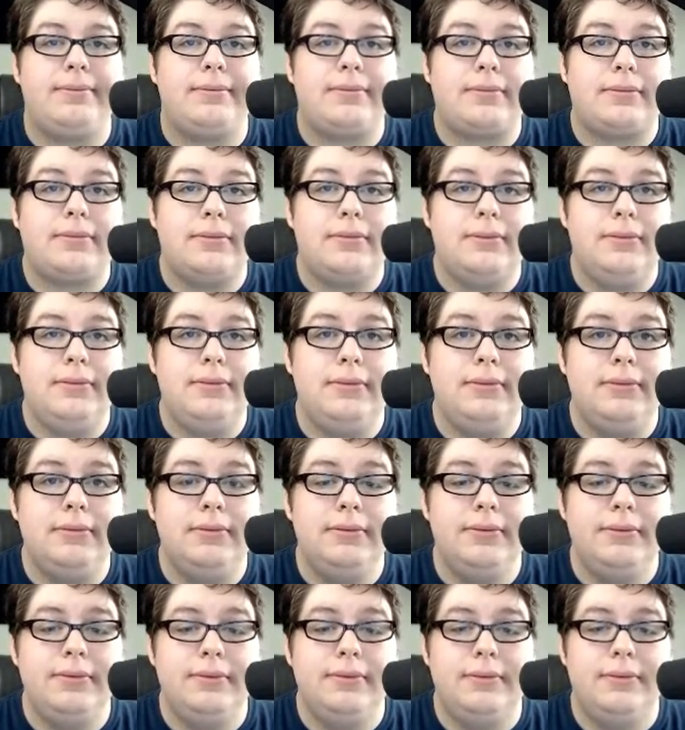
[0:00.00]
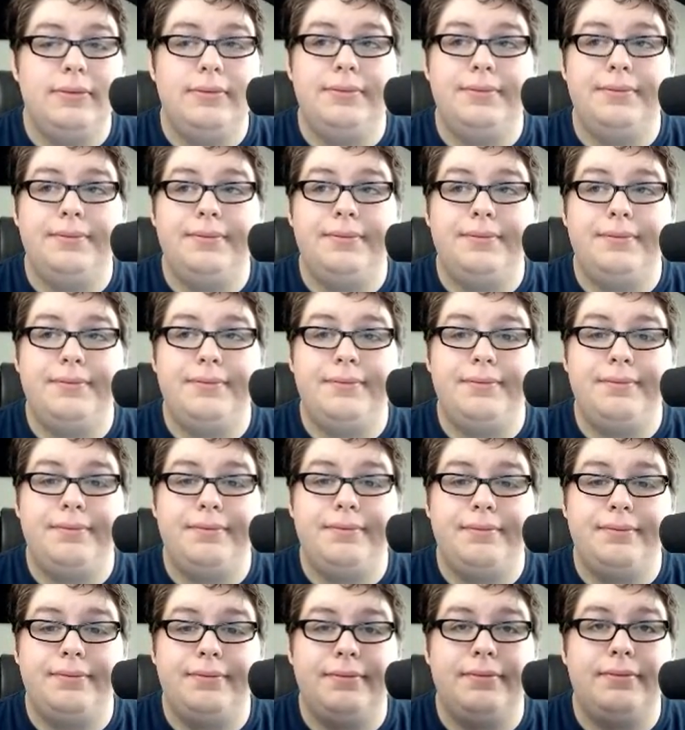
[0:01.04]

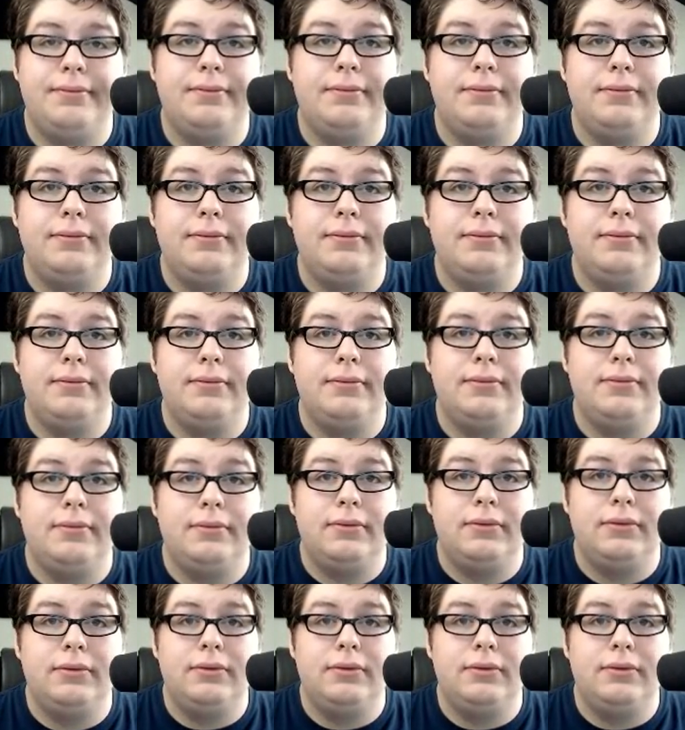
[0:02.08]
Nobody speaks.